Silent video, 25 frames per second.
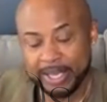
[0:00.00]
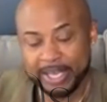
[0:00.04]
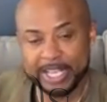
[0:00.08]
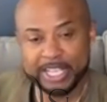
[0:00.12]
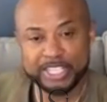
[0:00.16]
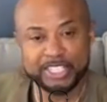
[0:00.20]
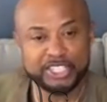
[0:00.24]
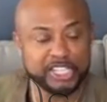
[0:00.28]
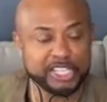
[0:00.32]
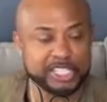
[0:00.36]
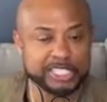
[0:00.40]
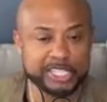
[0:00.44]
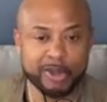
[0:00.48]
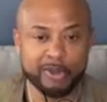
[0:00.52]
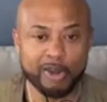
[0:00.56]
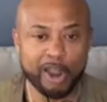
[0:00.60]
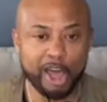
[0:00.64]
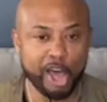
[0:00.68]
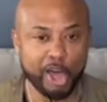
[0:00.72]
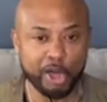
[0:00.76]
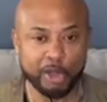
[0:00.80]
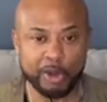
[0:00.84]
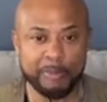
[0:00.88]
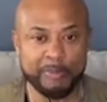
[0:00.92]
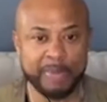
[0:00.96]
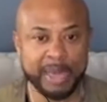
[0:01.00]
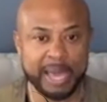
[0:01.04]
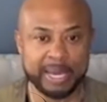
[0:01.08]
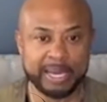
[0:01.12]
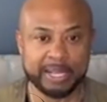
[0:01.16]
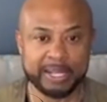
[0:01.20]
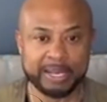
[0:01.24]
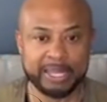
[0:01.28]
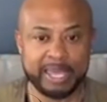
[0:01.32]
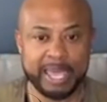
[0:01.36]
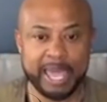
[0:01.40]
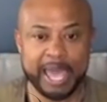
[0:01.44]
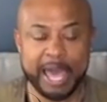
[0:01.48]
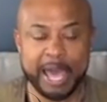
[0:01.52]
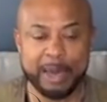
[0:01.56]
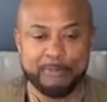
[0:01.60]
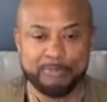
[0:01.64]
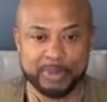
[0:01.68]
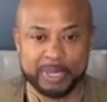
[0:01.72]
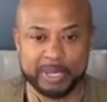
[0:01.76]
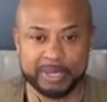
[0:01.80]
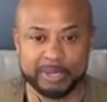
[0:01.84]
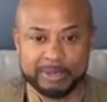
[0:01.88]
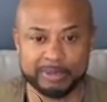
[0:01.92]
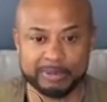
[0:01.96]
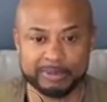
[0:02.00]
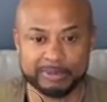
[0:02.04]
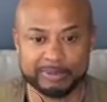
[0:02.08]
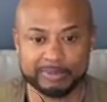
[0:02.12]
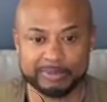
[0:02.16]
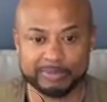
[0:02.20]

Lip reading: It's just going to automatically happen.